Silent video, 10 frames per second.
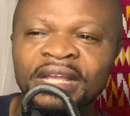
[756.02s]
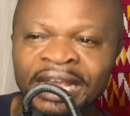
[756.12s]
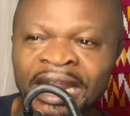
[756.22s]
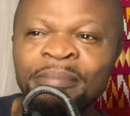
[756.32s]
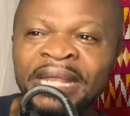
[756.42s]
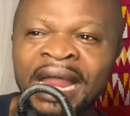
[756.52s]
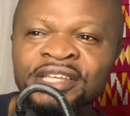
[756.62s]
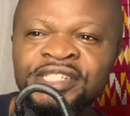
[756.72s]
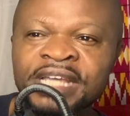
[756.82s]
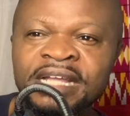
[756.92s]
in a Milan
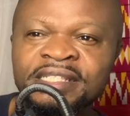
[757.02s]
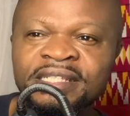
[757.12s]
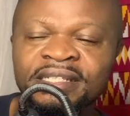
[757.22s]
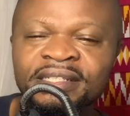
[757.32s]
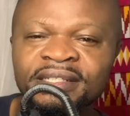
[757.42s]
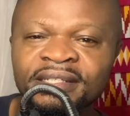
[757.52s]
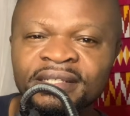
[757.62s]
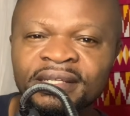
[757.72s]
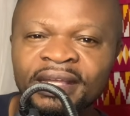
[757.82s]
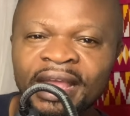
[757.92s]
shirt,
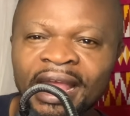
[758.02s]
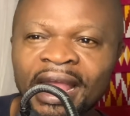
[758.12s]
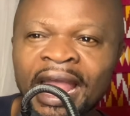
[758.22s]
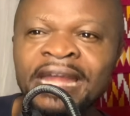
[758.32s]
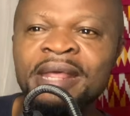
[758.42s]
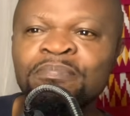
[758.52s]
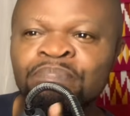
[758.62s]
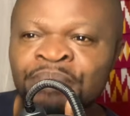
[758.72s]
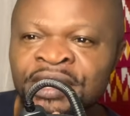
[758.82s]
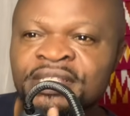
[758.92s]
and they
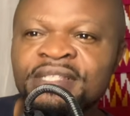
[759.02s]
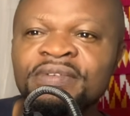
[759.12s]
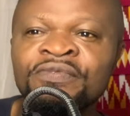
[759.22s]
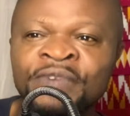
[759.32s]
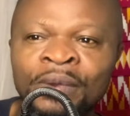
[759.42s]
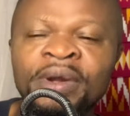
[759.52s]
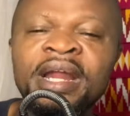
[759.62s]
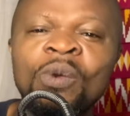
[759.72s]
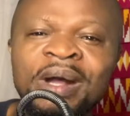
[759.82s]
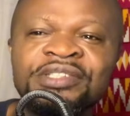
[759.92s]
beat Verona
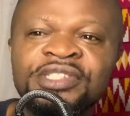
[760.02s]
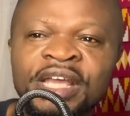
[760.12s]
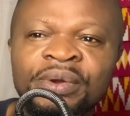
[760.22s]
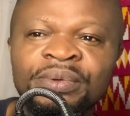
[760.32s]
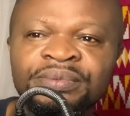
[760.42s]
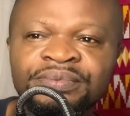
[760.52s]
1-0.